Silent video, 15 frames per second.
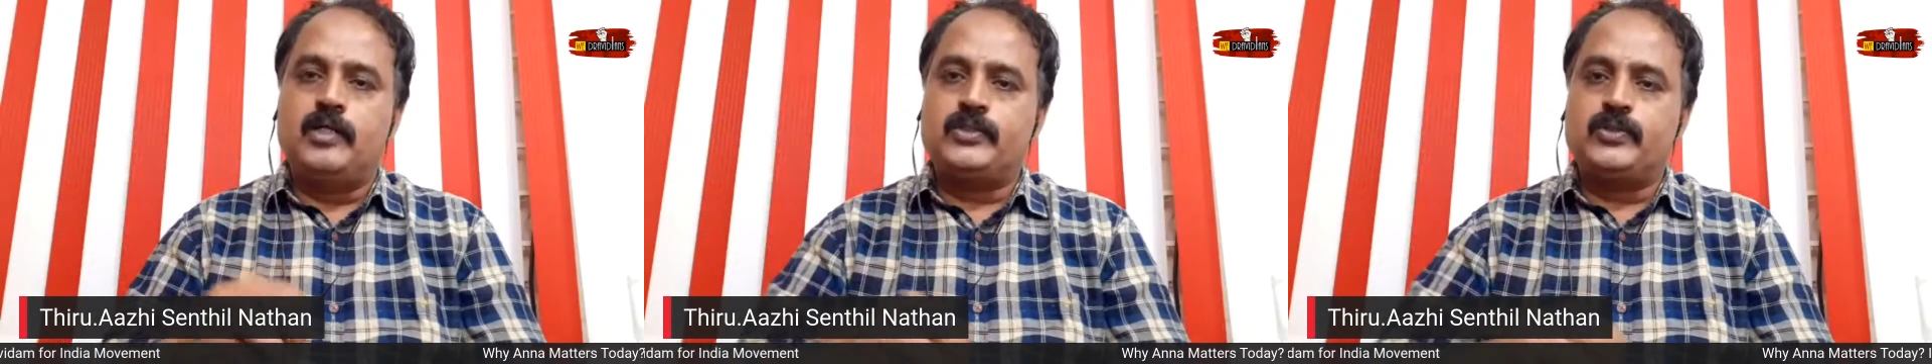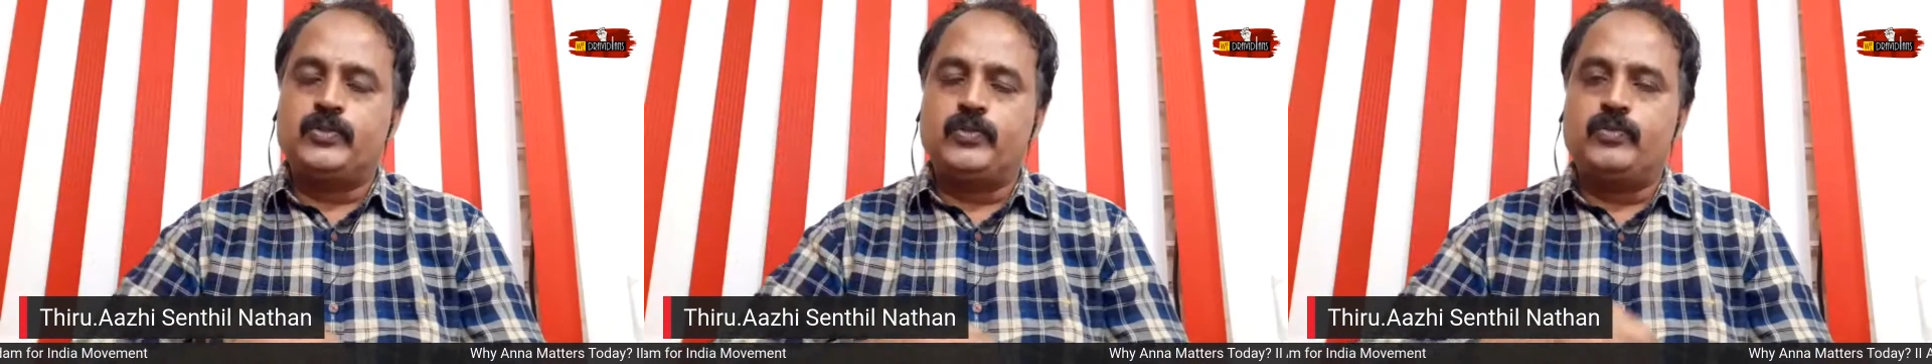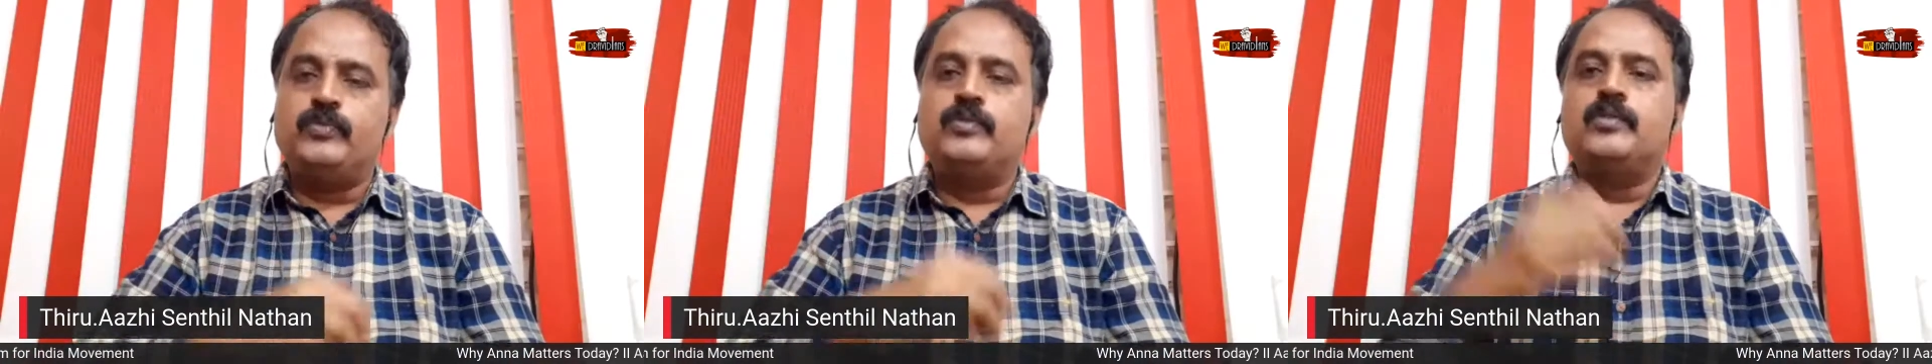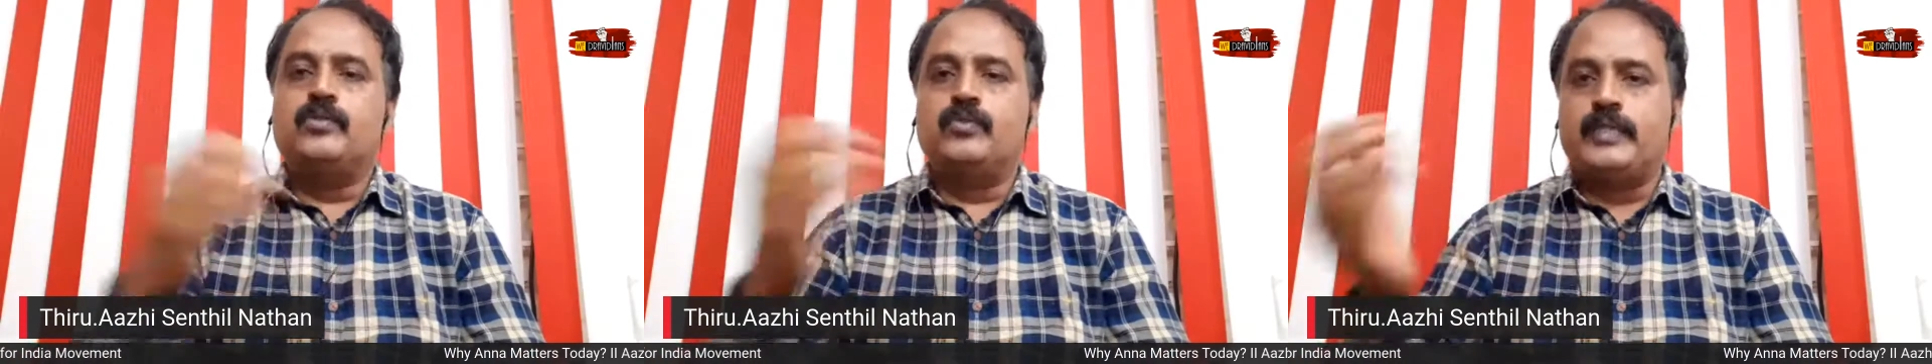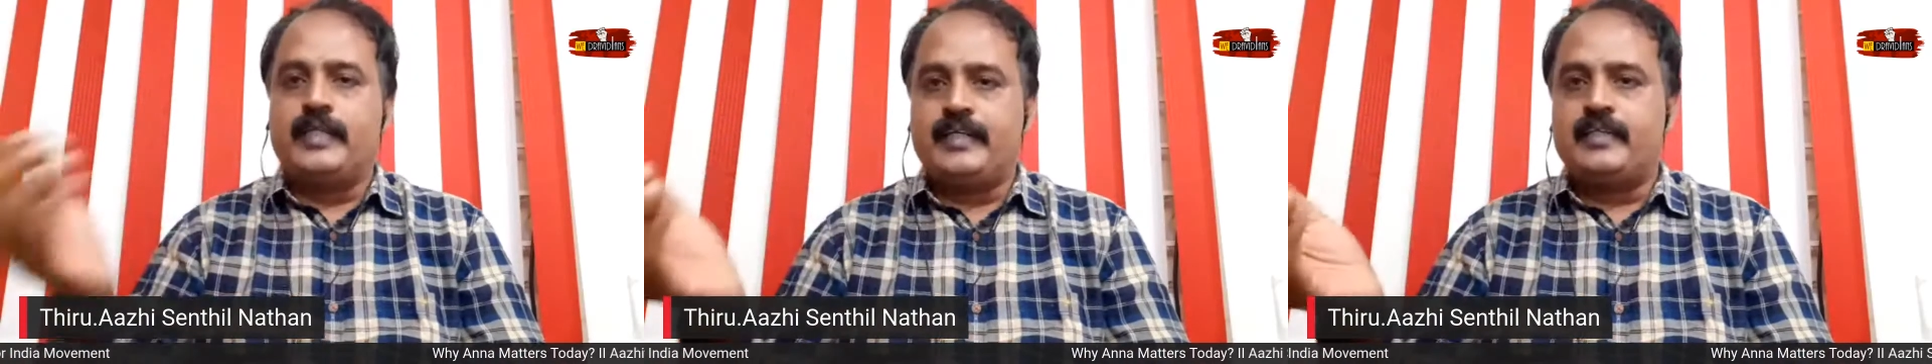also
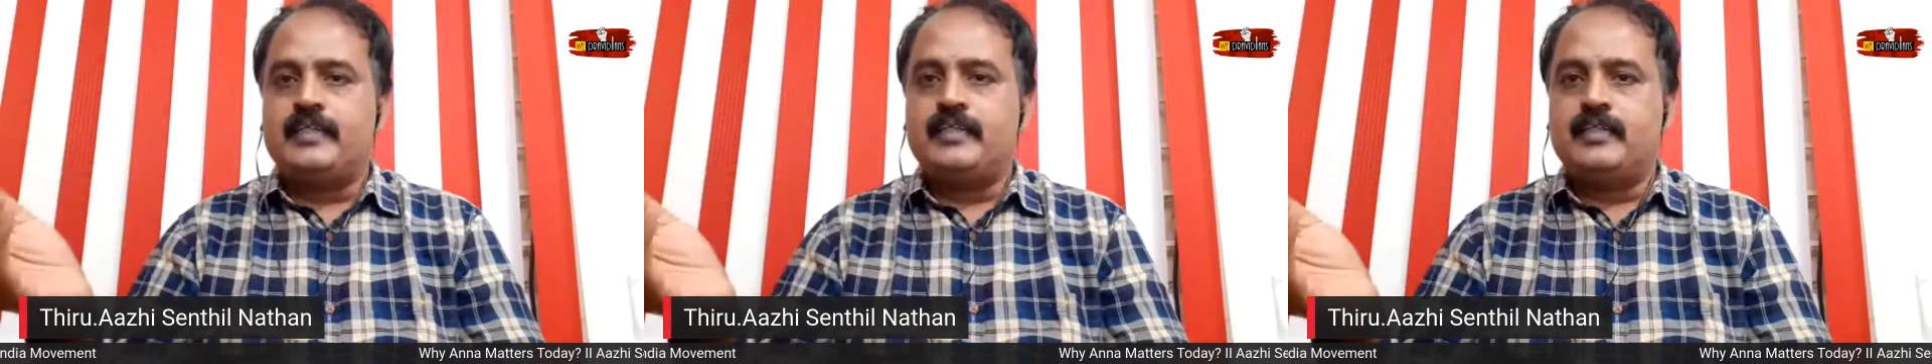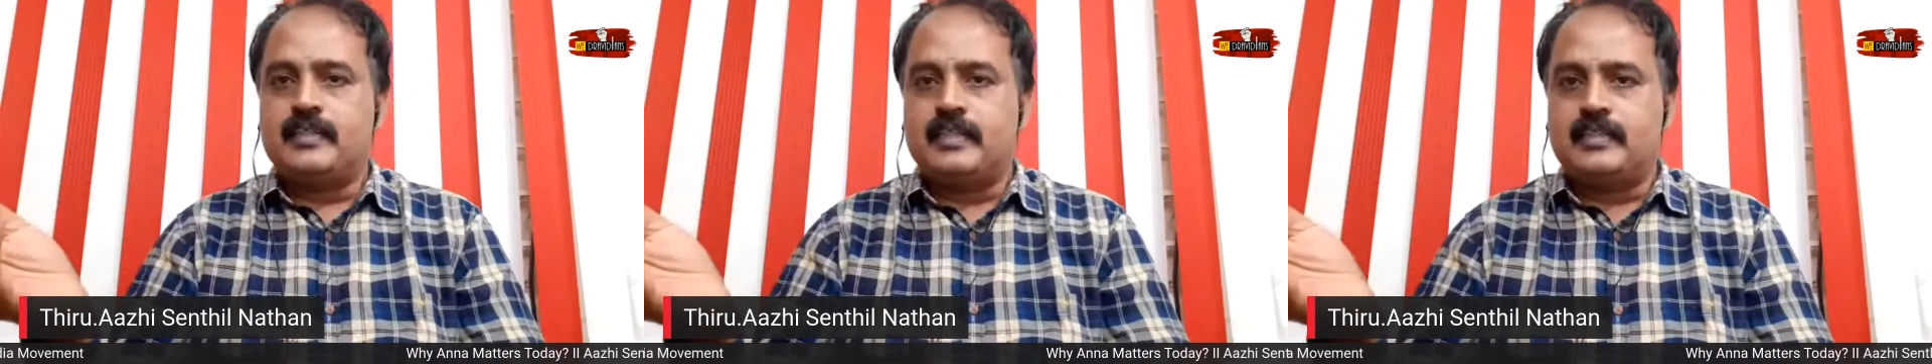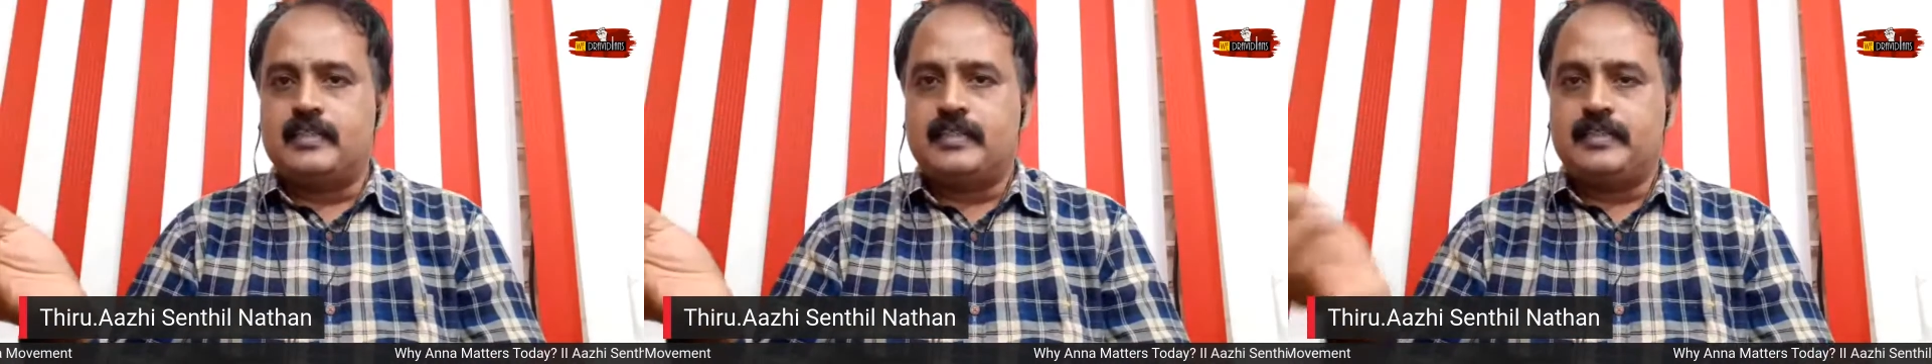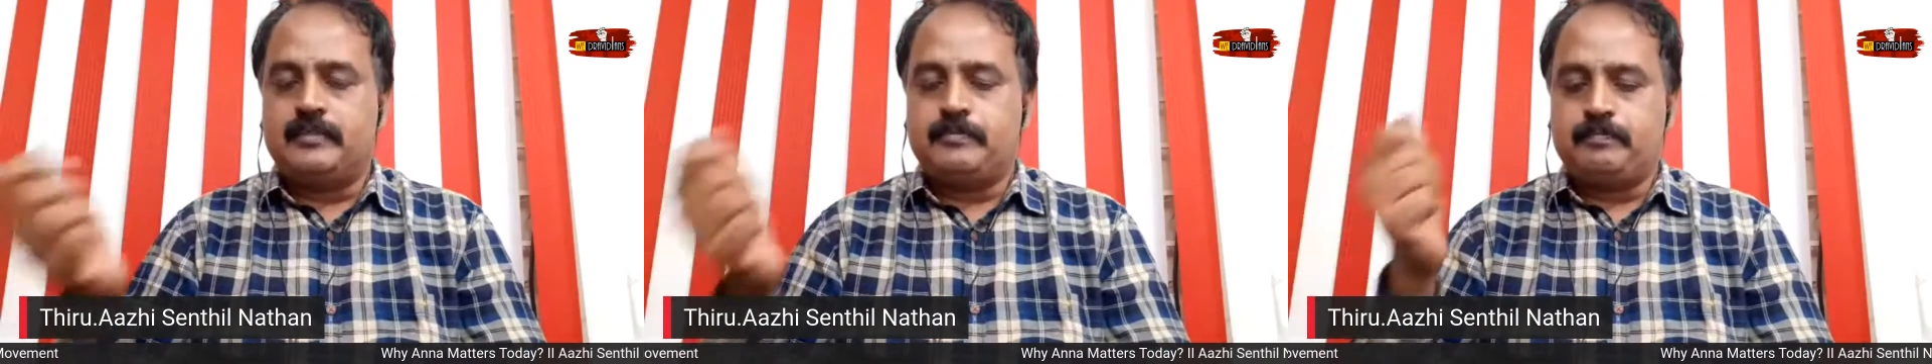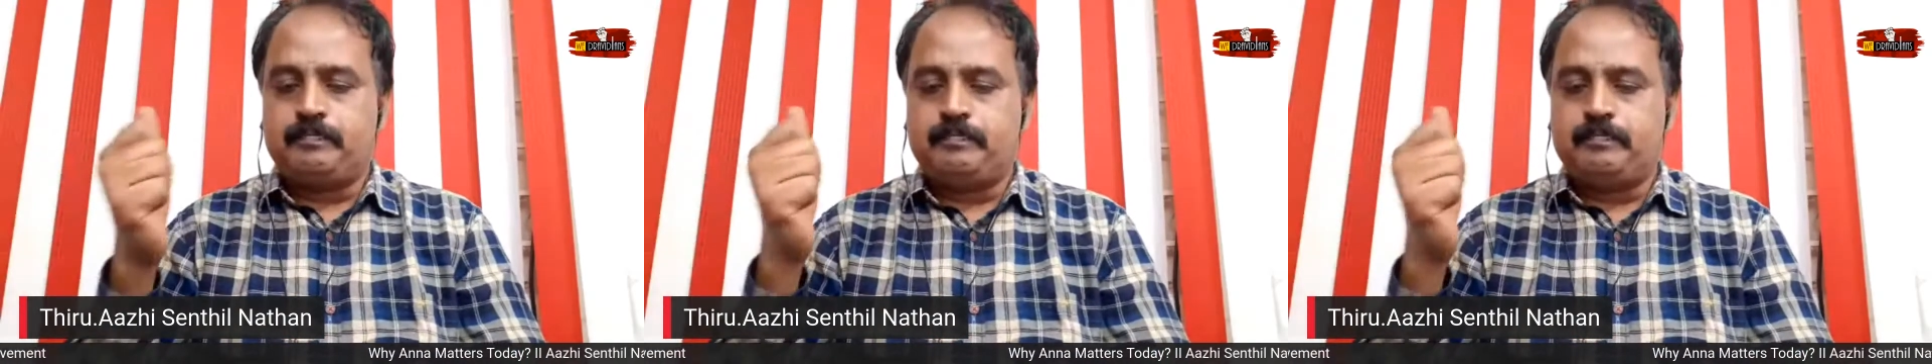to the entire country.